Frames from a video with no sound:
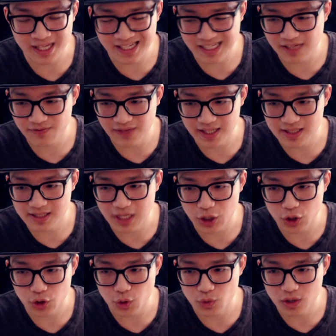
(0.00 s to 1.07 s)
defense that you
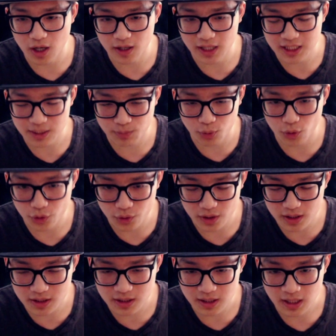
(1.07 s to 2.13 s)
can use on like support
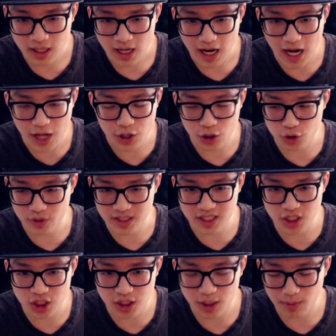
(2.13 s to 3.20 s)
units, and you can
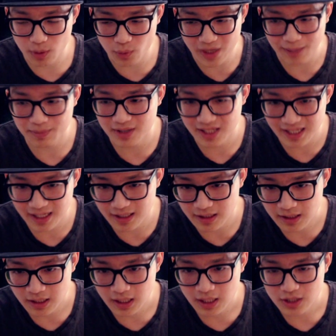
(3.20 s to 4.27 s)
transition them and re-up it again.
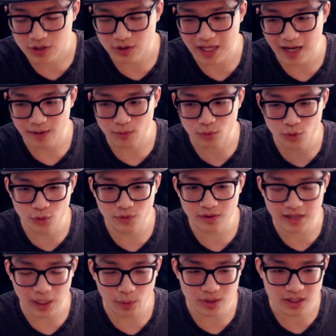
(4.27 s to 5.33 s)
So that rune
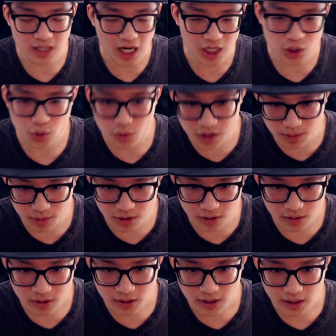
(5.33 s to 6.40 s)
that was
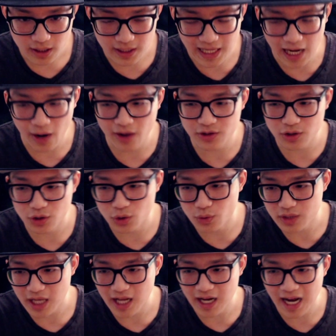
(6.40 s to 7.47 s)
unusable now has a use,
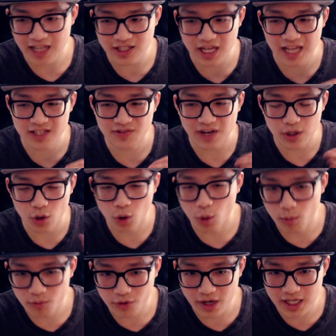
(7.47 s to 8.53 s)
has found a home
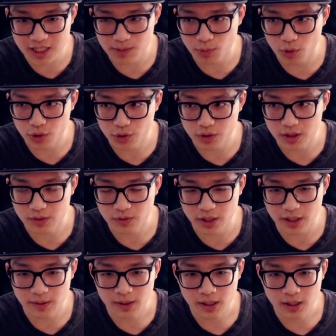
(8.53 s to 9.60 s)
for any support unit,
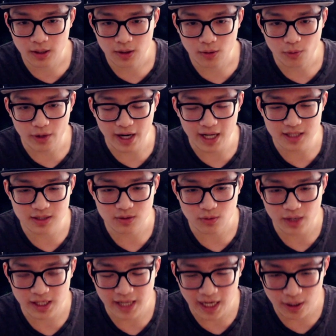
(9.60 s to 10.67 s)
right? Whereas
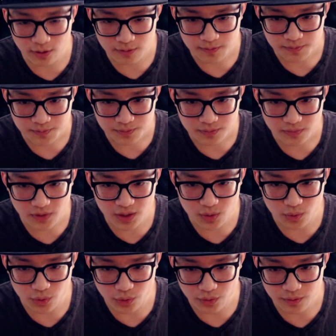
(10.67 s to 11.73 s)
right now, this
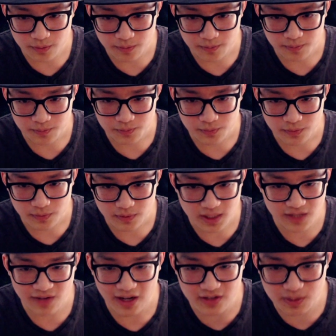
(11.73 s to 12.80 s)
rune doesn't
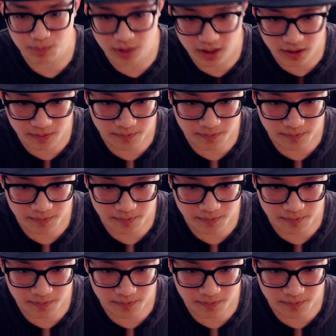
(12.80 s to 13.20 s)
even have speed,